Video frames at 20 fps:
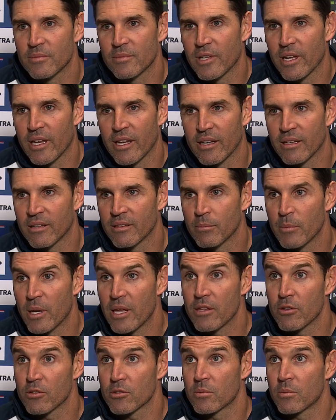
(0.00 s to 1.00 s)
yeah,
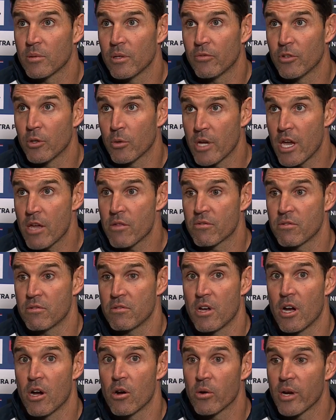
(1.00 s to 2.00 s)
mate, there was, if you go through
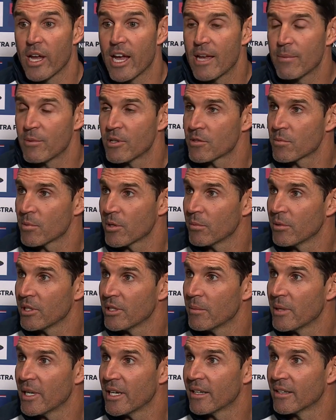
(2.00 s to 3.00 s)
the whole game, there's
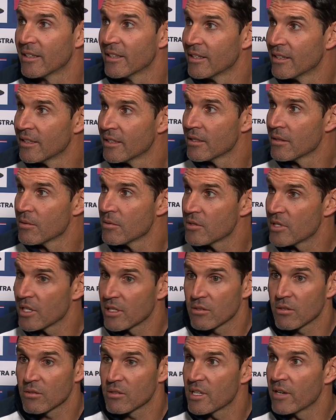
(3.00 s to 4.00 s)
probably about
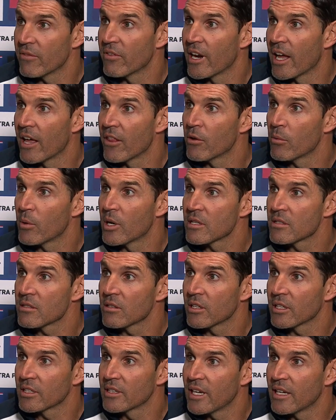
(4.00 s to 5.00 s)
six or seven other ones
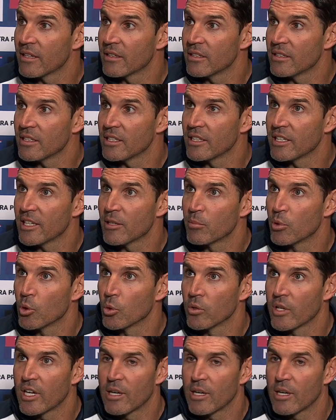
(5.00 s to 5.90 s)
like that that didn't get pulled